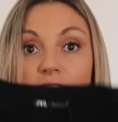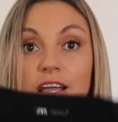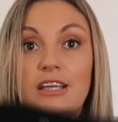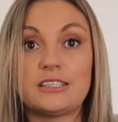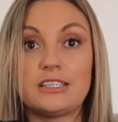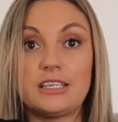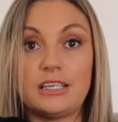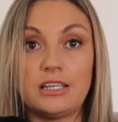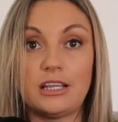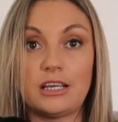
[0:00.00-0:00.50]

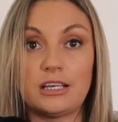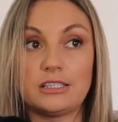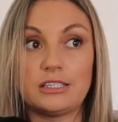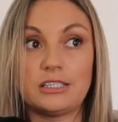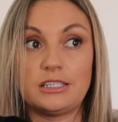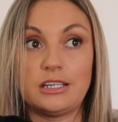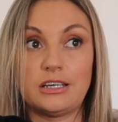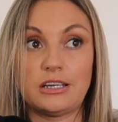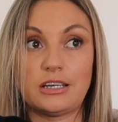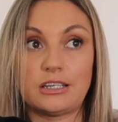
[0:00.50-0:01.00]

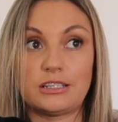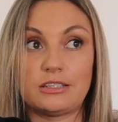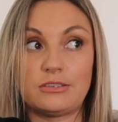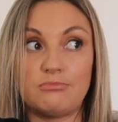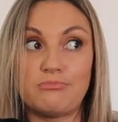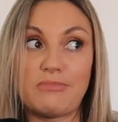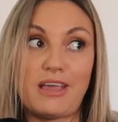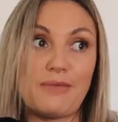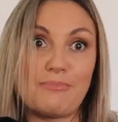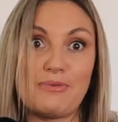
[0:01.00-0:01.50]
£19.99,
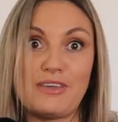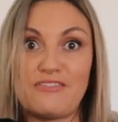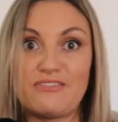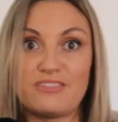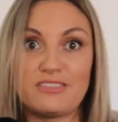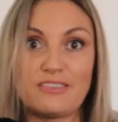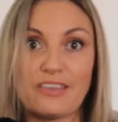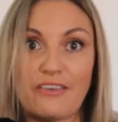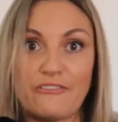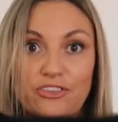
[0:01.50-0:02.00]
maybe
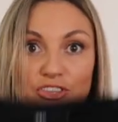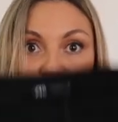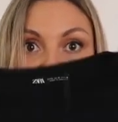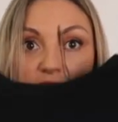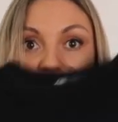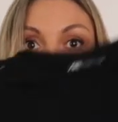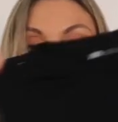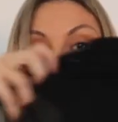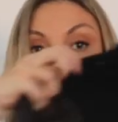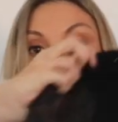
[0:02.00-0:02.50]
even
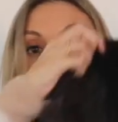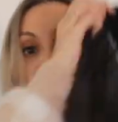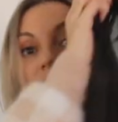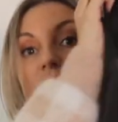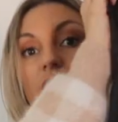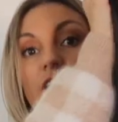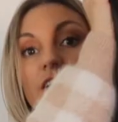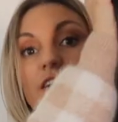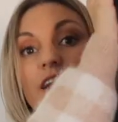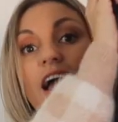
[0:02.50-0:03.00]

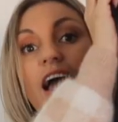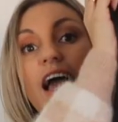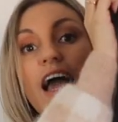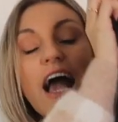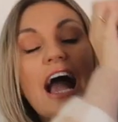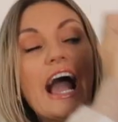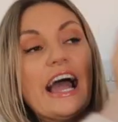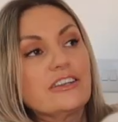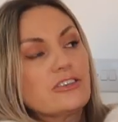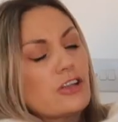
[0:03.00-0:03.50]
£17.99.
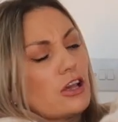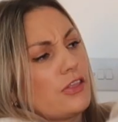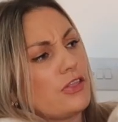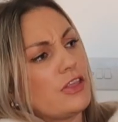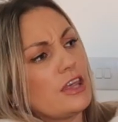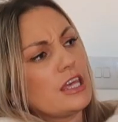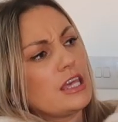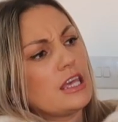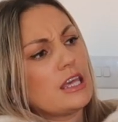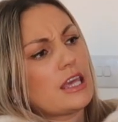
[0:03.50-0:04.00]
And I
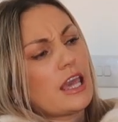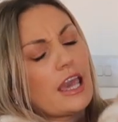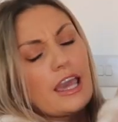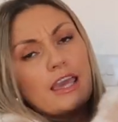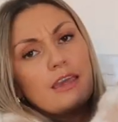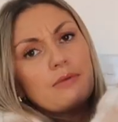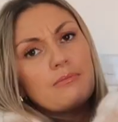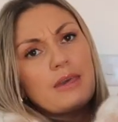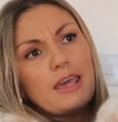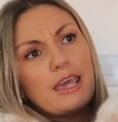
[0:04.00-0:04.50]
think it
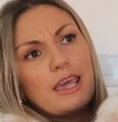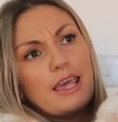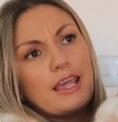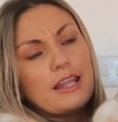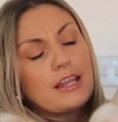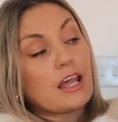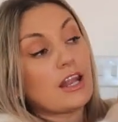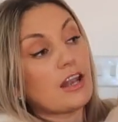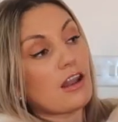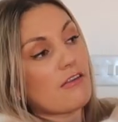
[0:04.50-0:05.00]
came
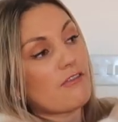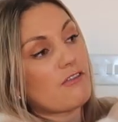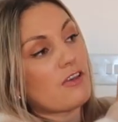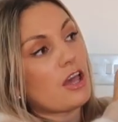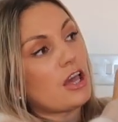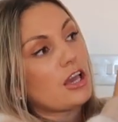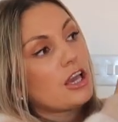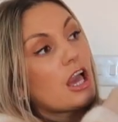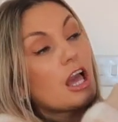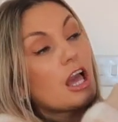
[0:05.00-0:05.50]
in another